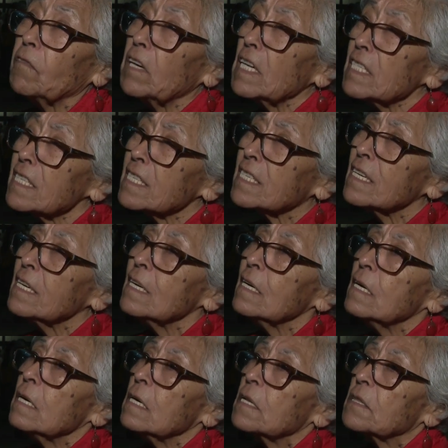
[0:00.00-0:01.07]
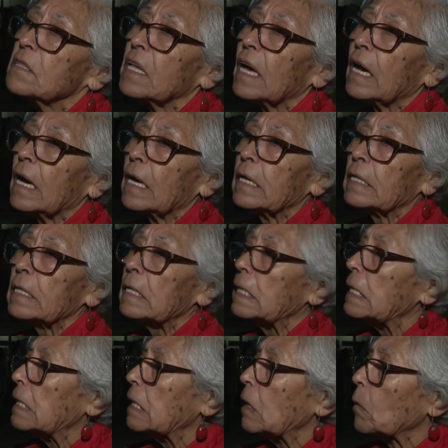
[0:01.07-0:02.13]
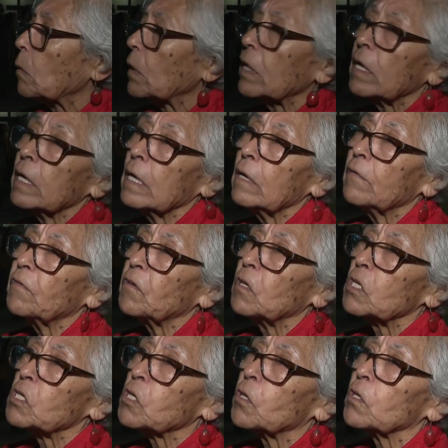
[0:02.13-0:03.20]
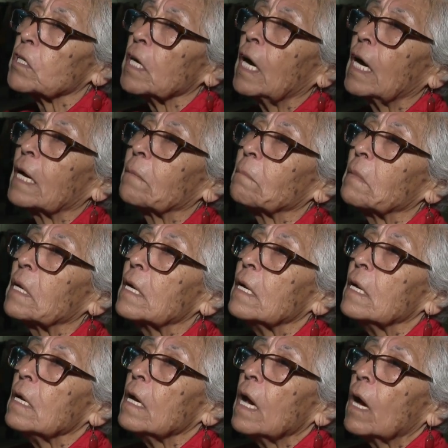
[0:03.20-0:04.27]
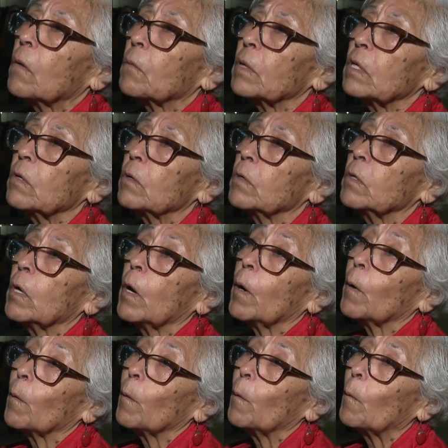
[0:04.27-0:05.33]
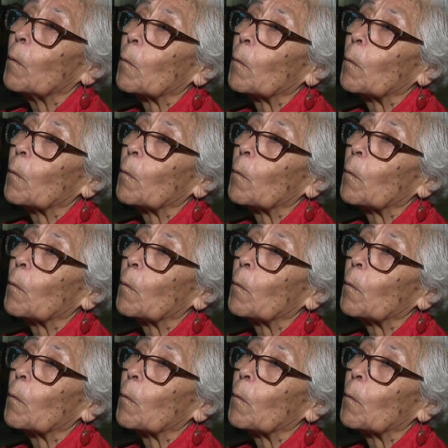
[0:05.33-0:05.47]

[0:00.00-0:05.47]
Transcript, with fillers: of us that we're here for a short time and we don't know